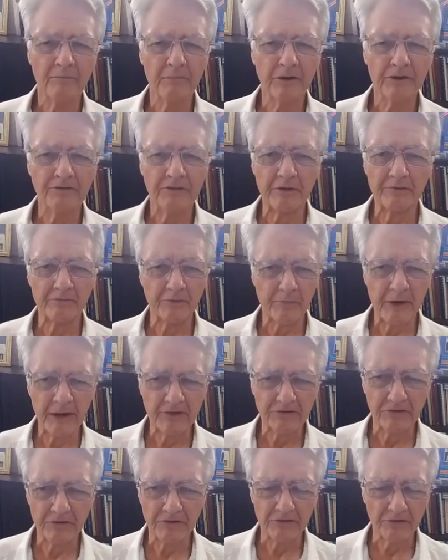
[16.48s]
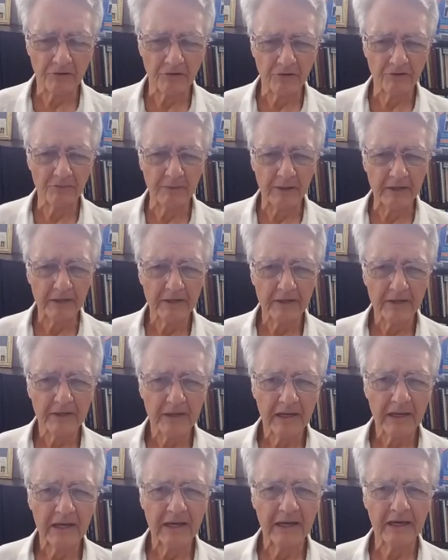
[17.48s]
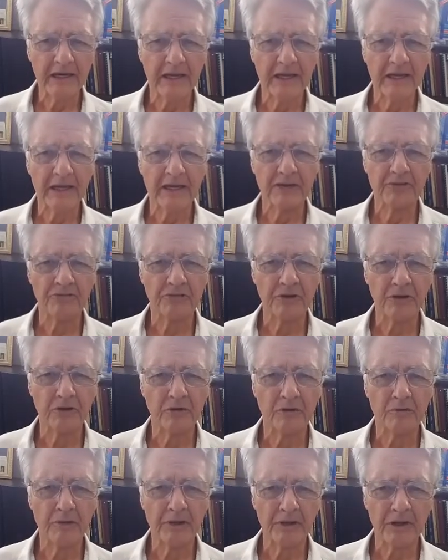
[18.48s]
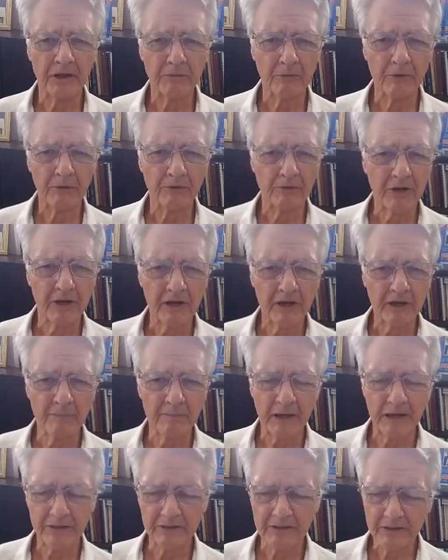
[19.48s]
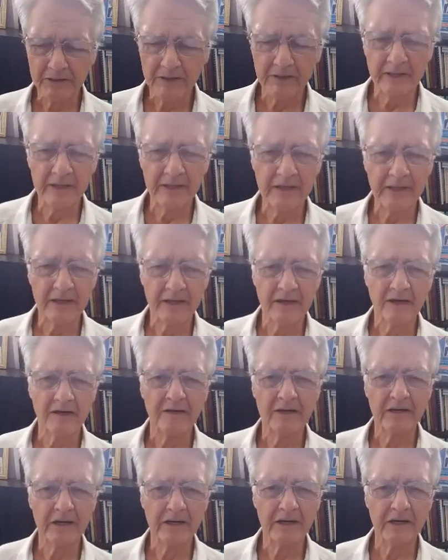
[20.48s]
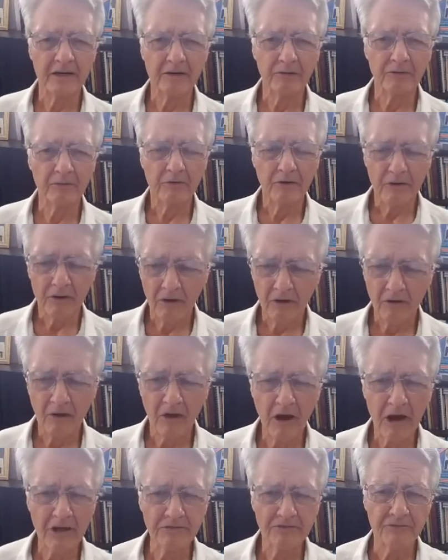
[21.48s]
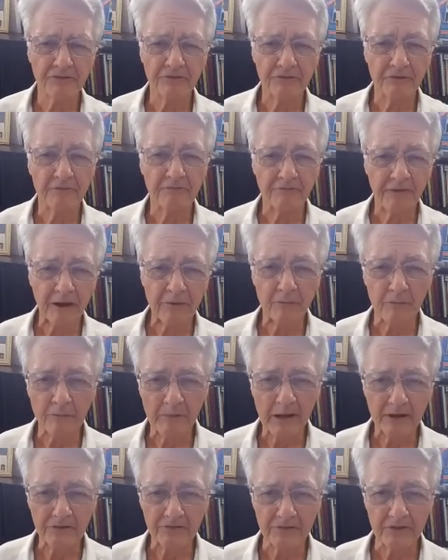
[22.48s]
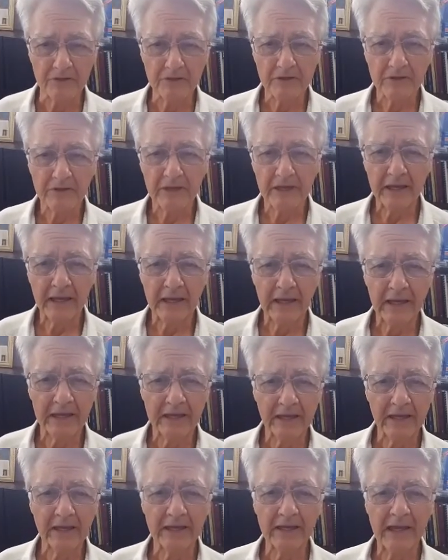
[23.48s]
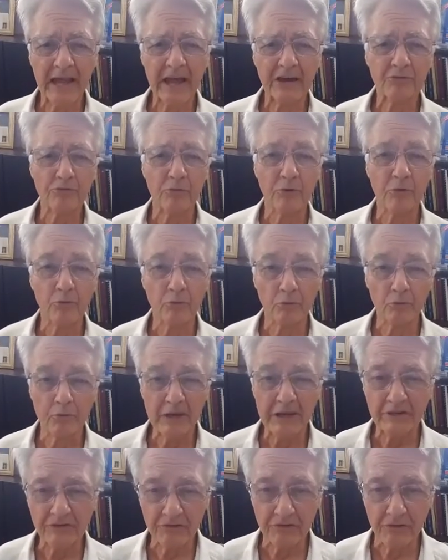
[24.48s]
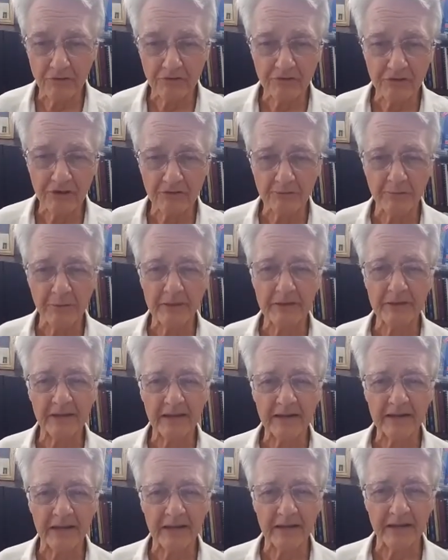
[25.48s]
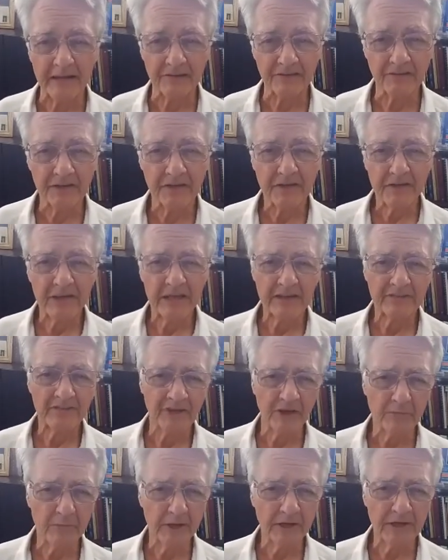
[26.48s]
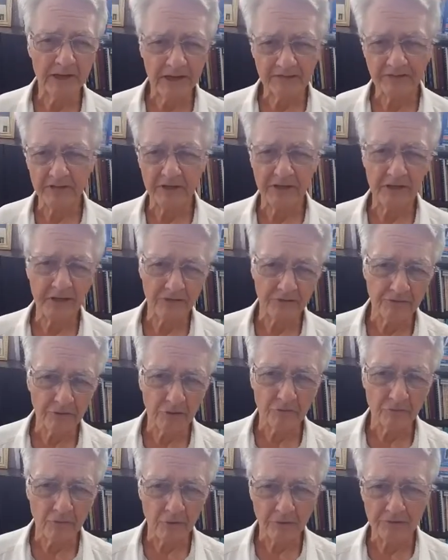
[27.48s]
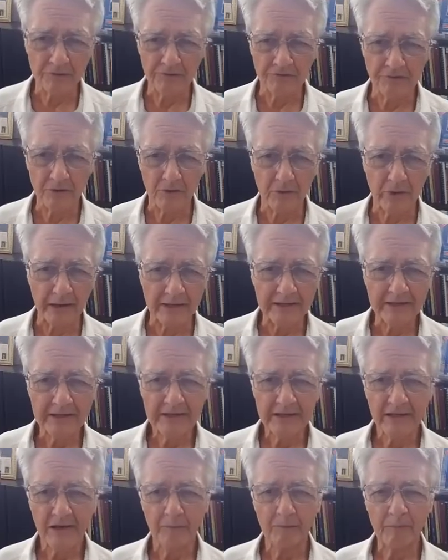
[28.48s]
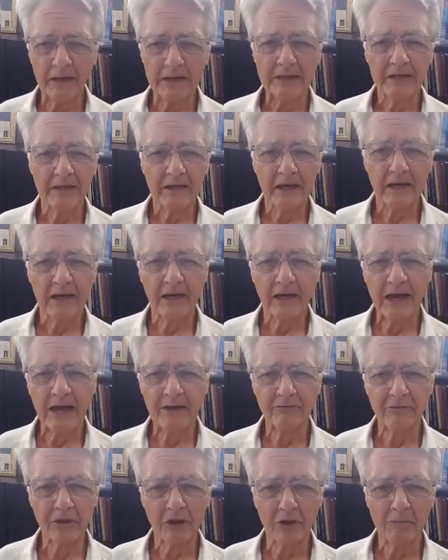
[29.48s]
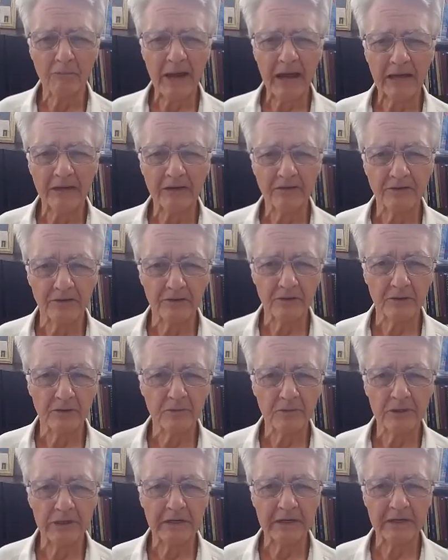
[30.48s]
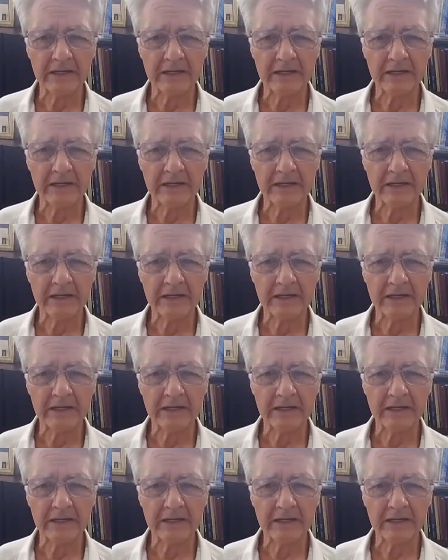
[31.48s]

misinformation, so to speak. And so we thought we would talk about the causes of fibromyalgia and the actual research that's been done on this, not someone guessing and so forth and so on. But I have to go back to